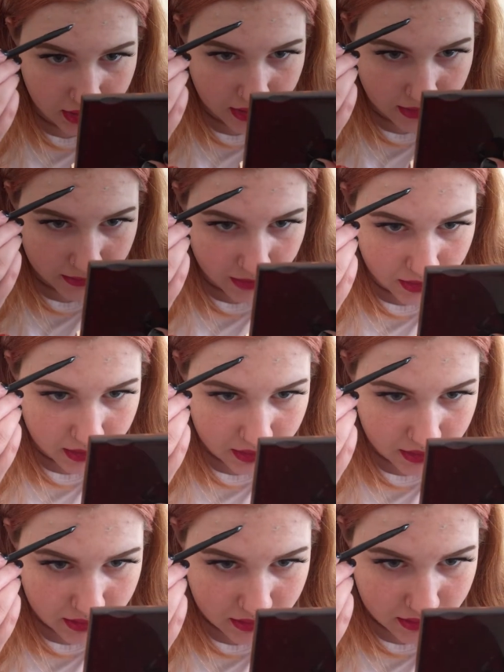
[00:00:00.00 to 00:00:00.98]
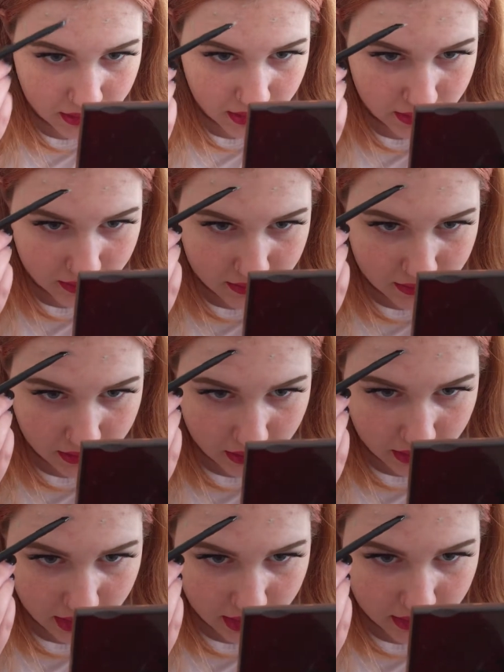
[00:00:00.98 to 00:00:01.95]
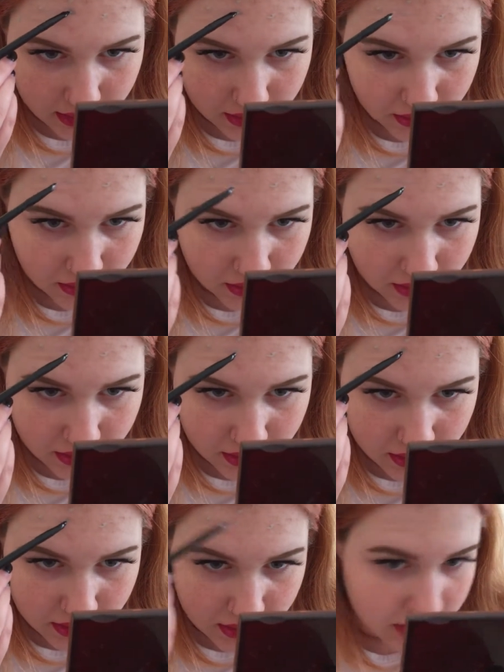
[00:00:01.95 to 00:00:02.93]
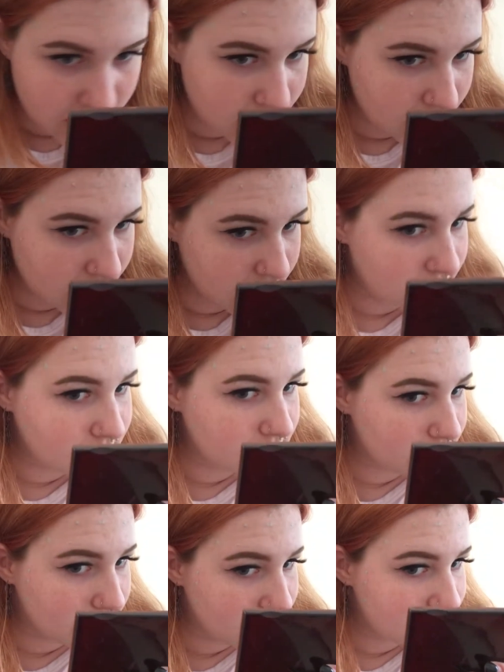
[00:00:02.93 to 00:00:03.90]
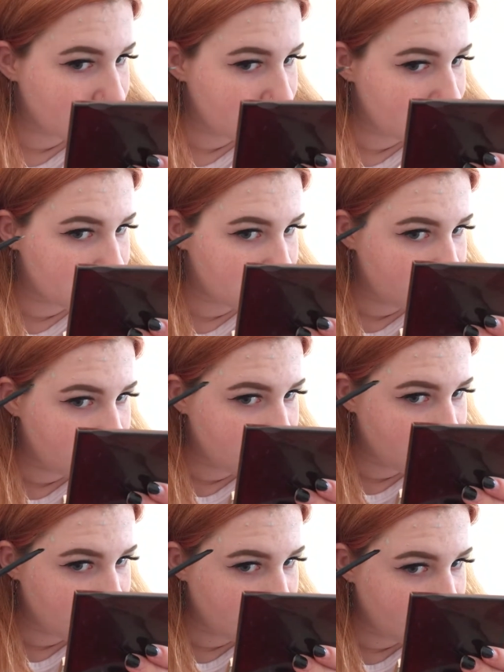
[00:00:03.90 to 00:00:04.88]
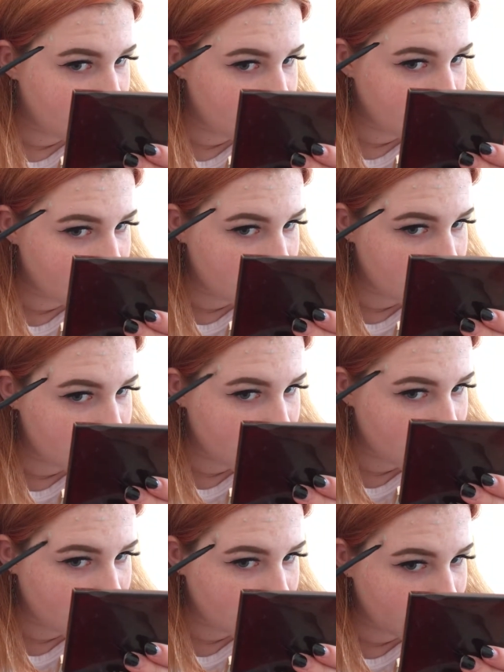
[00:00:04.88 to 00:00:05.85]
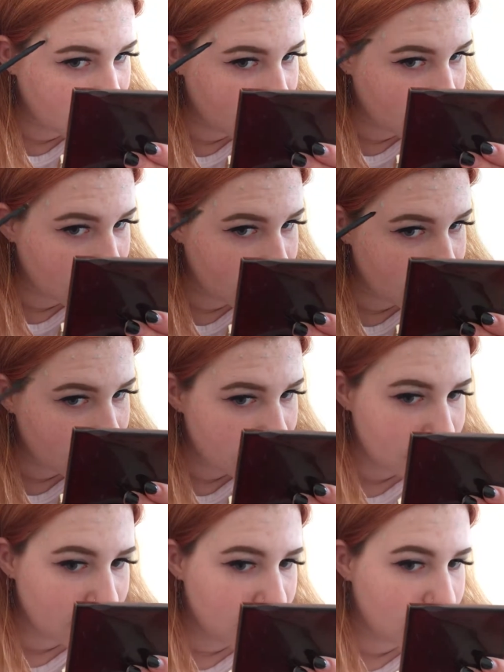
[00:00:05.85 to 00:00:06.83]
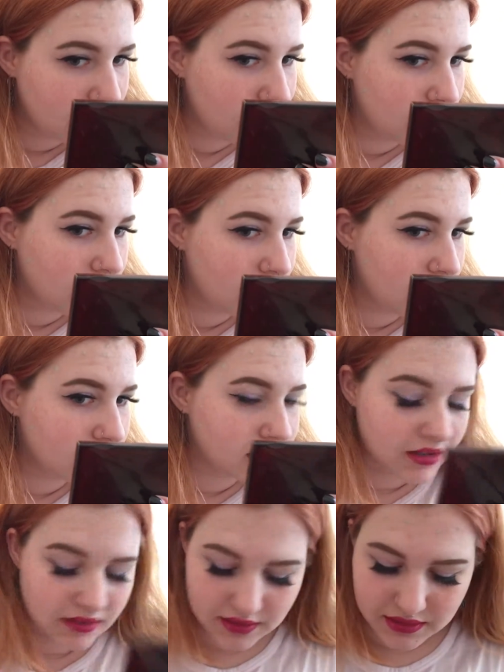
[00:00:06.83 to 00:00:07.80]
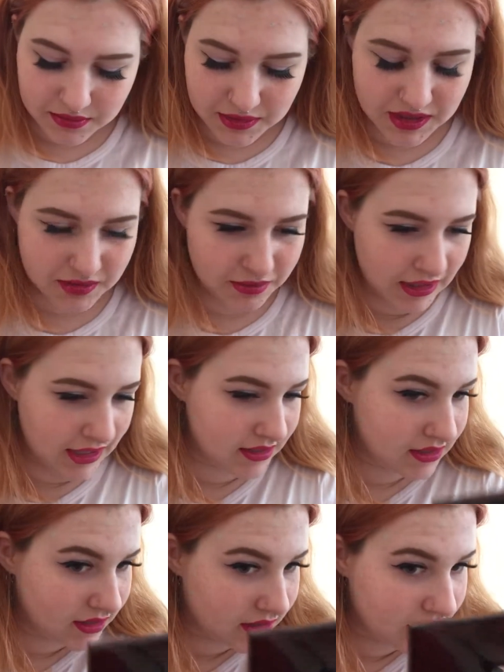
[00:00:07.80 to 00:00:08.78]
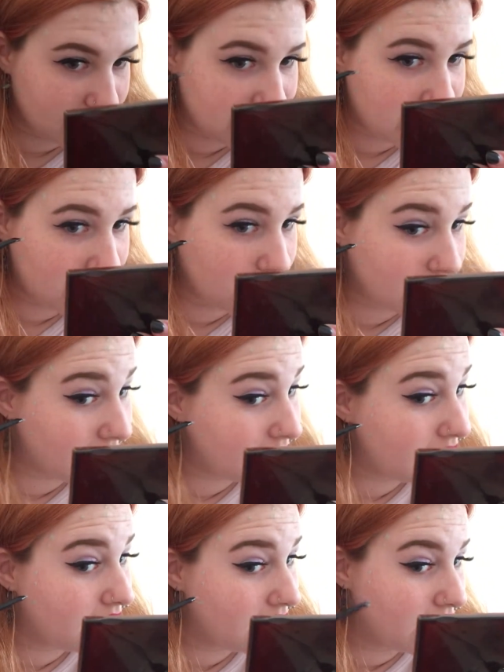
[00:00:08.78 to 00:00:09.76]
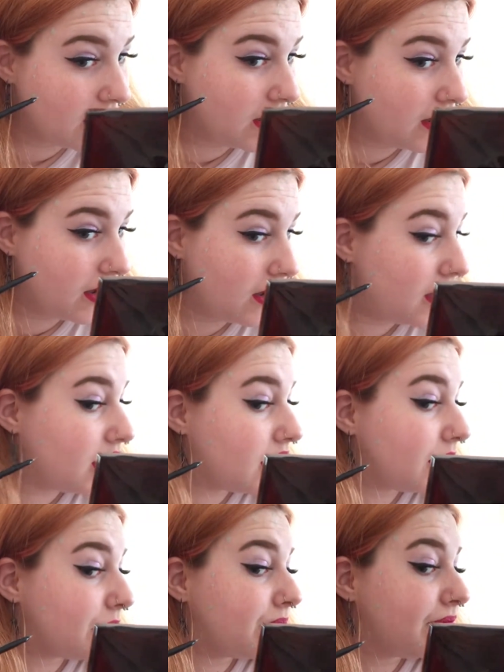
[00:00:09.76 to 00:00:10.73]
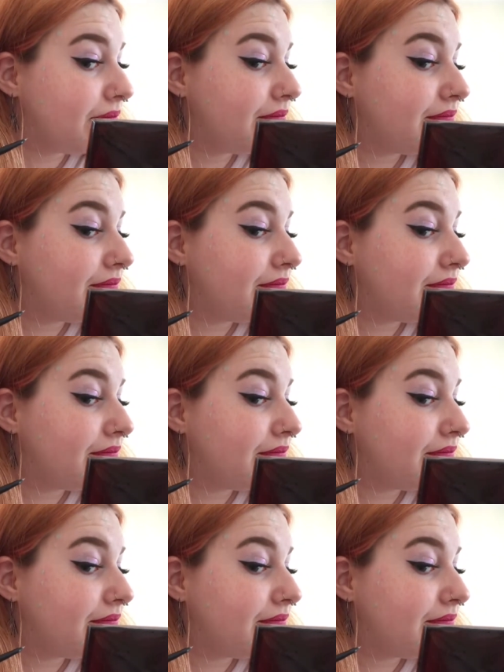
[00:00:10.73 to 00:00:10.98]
covered, give this little guy too. Like I said, my skin's been really bad lately. Sorry, there's a piece of plastic on the floor. Yeah,